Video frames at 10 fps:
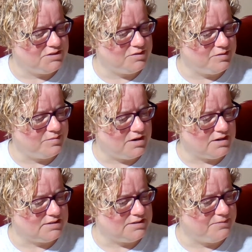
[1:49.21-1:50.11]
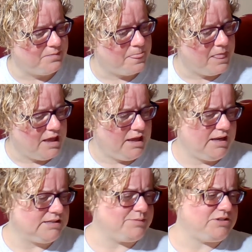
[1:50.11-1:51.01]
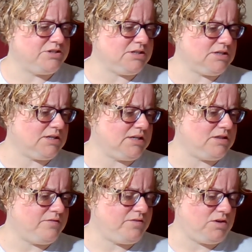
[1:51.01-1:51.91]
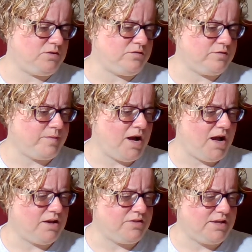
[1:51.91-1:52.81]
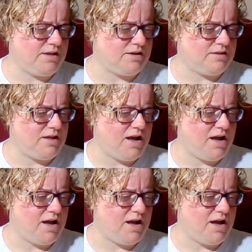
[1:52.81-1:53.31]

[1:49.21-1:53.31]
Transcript: she remarked. And as we took in the view from high on the hill,